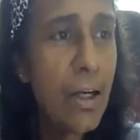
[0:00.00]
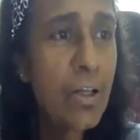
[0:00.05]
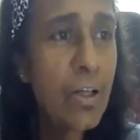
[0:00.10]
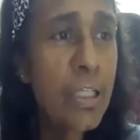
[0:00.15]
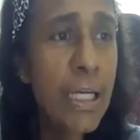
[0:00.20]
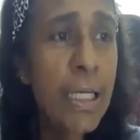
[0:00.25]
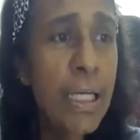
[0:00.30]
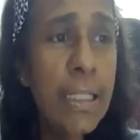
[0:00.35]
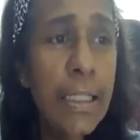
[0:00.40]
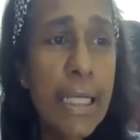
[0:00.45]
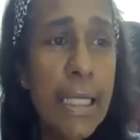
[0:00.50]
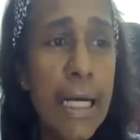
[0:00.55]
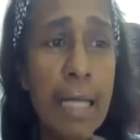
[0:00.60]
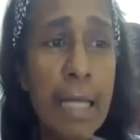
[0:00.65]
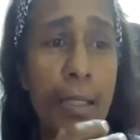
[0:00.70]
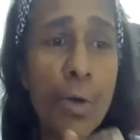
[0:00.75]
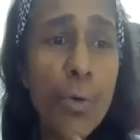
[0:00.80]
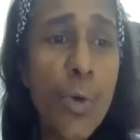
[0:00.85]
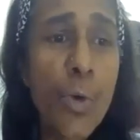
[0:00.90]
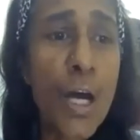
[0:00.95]
Okay, the
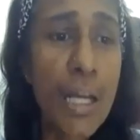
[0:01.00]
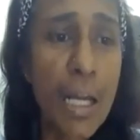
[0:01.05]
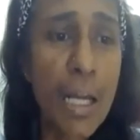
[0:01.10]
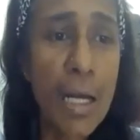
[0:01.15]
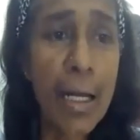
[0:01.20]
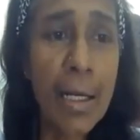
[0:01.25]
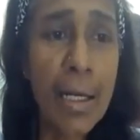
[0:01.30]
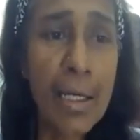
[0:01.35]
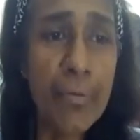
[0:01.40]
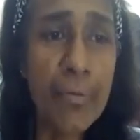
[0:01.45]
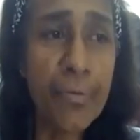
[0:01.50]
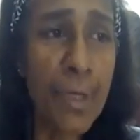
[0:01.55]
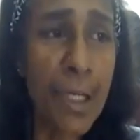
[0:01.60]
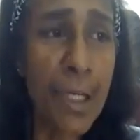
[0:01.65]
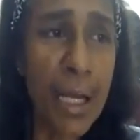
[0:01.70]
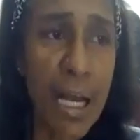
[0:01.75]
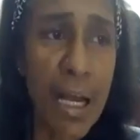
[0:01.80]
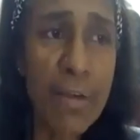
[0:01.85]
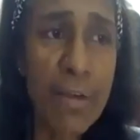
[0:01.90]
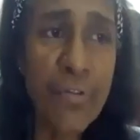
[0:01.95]
other one
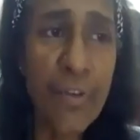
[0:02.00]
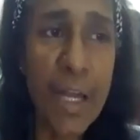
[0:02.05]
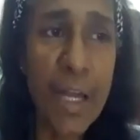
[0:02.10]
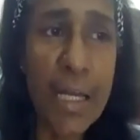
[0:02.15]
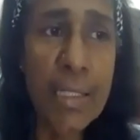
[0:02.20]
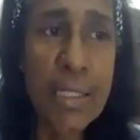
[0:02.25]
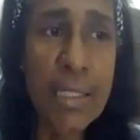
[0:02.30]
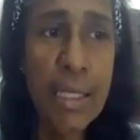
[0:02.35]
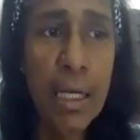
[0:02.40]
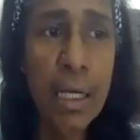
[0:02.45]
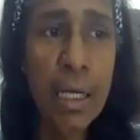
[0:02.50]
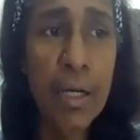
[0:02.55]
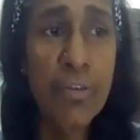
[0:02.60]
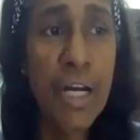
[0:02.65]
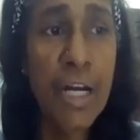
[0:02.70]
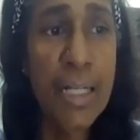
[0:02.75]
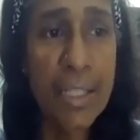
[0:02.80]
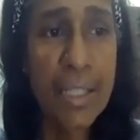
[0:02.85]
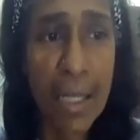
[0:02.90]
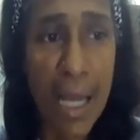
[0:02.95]
we have is
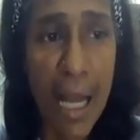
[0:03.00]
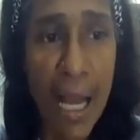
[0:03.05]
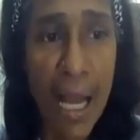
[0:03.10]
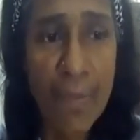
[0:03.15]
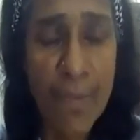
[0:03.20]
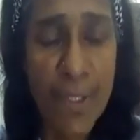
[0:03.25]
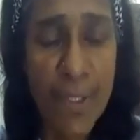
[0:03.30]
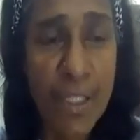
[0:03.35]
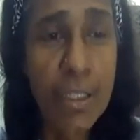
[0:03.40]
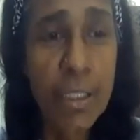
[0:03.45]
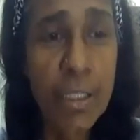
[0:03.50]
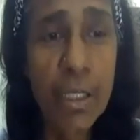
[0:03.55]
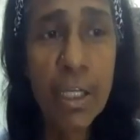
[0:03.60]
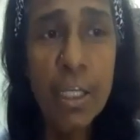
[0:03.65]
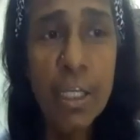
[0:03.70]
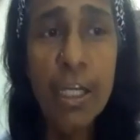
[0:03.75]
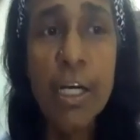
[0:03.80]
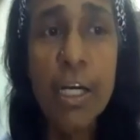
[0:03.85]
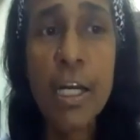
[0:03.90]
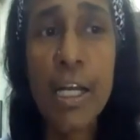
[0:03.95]
writing apps.
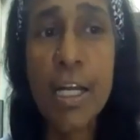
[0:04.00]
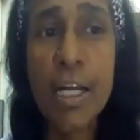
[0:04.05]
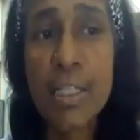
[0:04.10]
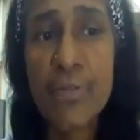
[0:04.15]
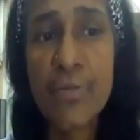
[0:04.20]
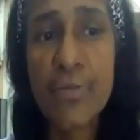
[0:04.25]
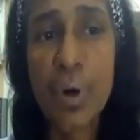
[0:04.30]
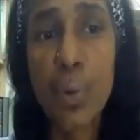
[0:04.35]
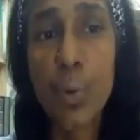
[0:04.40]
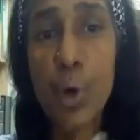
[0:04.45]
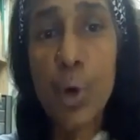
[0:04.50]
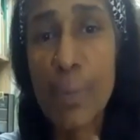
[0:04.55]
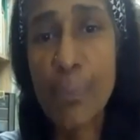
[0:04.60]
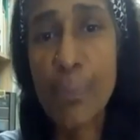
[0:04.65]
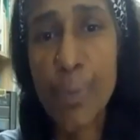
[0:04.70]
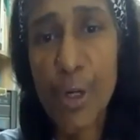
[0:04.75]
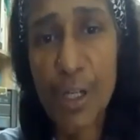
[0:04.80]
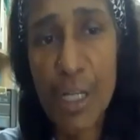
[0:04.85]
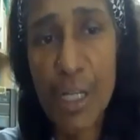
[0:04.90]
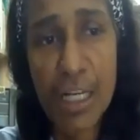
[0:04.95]
Here is for word
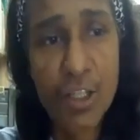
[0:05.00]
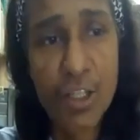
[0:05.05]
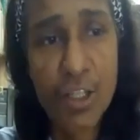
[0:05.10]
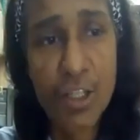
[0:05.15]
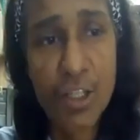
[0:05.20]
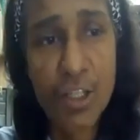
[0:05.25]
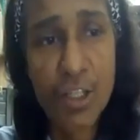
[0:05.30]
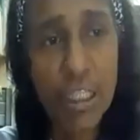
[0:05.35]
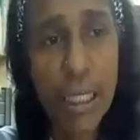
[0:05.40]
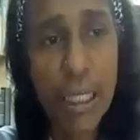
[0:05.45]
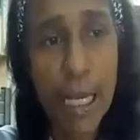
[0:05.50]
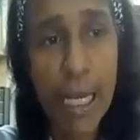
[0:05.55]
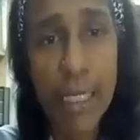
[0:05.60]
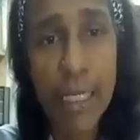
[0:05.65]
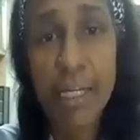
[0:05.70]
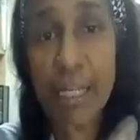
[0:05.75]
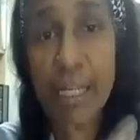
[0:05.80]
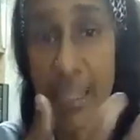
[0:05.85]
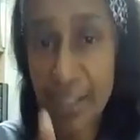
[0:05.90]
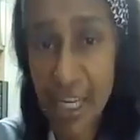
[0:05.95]
prediction
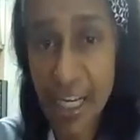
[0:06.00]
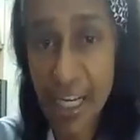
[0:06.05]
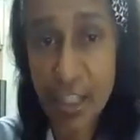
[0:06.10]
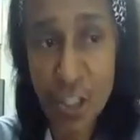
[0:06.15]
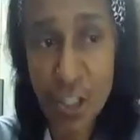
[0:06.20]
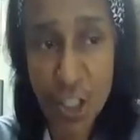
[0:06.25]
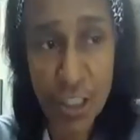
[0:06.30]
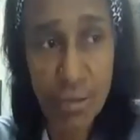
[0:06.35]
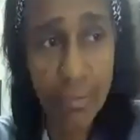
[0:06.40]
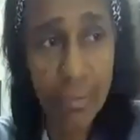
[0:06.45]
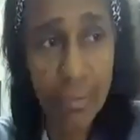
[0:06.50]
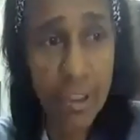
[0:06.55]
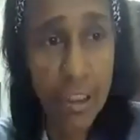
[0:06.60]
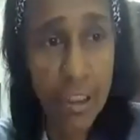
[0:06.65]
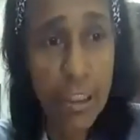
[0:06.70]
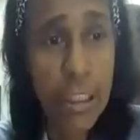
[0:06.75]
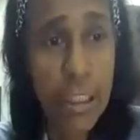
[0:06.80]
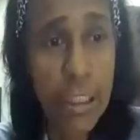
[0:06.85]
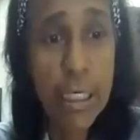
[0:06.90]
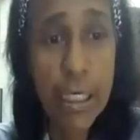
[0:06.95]
and dictation.
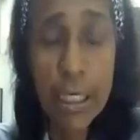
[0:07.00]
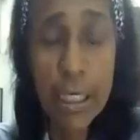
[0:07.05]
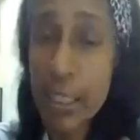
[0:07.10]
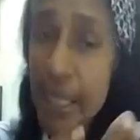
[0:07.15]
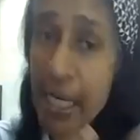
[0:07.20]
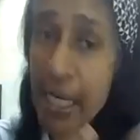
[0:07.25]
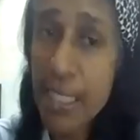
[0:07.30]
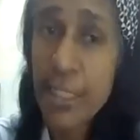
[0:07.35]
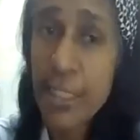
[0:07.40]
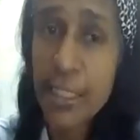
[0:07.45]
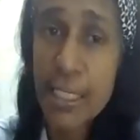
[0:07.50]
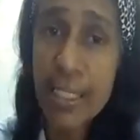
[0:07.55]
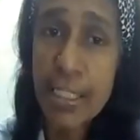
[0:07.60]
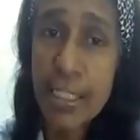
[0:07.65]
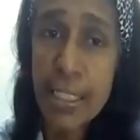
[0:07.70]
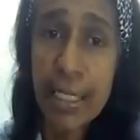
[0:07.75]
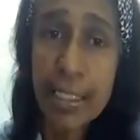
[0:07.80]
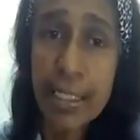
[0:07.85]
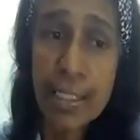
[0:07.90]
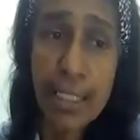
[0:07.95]
Again, this
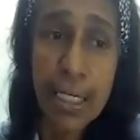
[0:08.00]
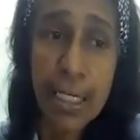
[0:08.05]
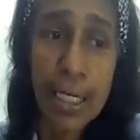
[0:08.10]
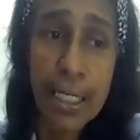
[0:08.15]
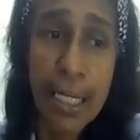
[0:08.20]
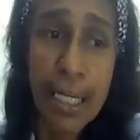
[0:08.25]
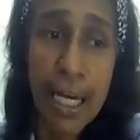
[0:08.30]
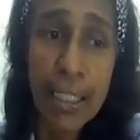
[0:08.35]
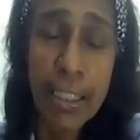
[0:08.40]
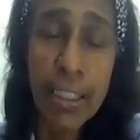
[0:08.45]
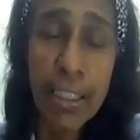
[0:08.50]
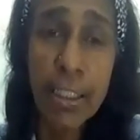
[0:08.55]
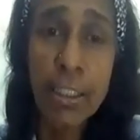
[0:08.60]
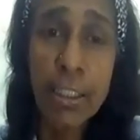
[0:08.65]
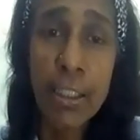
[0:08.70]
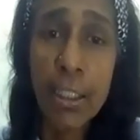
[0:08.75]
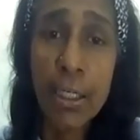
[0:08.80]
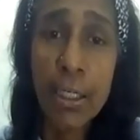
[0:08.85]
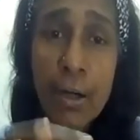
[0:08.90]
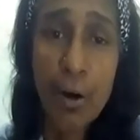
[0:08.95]
is another,
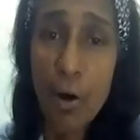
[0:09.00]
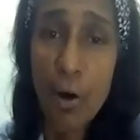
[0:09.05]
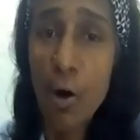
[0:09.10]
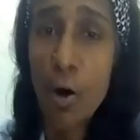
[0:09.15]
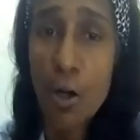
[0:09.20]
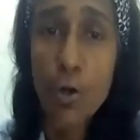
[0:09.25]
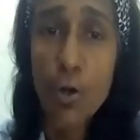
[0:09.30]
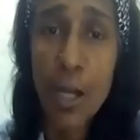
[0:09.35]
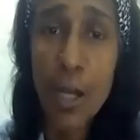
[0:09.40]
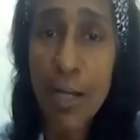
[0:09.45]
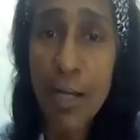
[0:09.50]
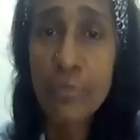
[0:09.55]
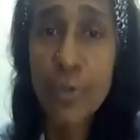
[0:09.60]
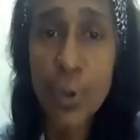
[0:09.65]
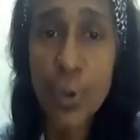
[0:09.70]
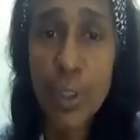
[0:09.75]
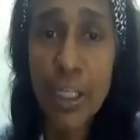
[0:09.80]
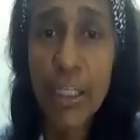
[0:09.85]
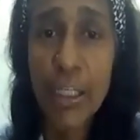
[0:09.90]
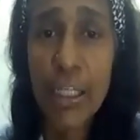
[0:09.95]
all you have
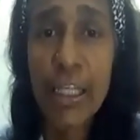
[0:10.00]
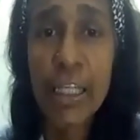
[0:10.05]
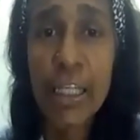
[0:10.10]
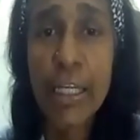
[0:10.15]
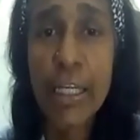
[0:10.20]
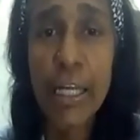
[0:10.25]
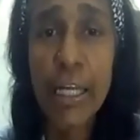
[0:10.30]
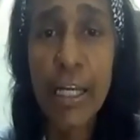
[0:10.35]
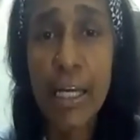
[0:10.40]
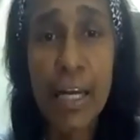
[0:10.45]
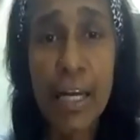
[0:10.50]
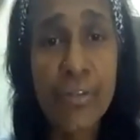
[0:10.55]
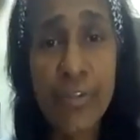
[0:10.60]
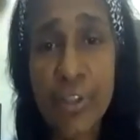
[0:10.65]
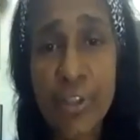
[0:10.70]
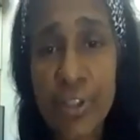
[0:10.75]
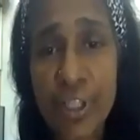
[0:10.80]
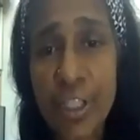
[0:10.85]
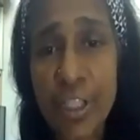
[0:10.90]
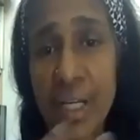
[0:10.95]
to key in and
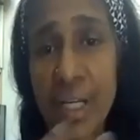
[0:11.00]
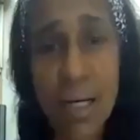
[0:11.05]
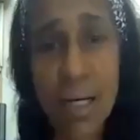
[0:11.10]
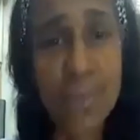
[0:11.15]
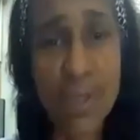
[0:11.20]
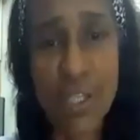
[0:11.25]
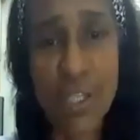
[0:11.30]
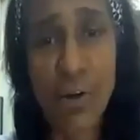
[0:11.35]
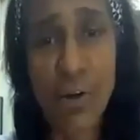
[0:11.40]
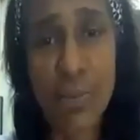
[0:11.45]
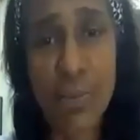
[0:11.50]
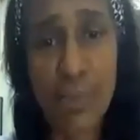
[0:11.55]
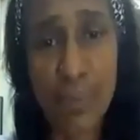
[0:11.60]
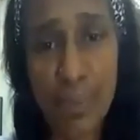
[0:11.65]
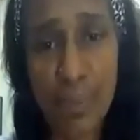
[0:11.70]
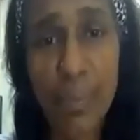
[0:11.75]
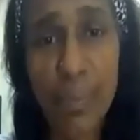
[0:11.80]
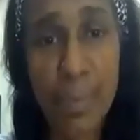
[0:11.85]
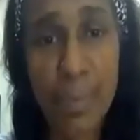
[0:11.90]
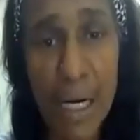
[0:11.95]
everything comes out
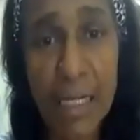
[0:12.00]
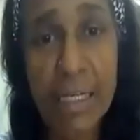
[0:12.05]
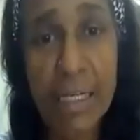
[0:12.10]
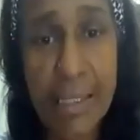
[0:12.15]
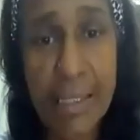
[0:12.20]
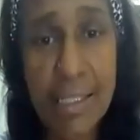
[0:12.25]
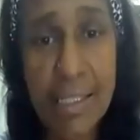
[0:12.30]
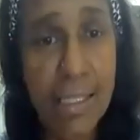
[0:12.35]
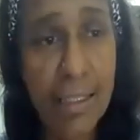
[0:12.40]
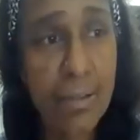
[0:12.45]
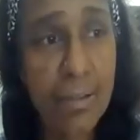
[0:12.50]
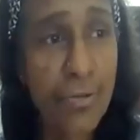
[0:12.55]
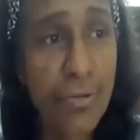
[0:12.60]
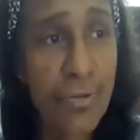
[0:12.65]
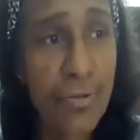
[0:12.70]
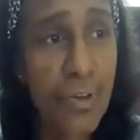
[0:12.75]
by itself.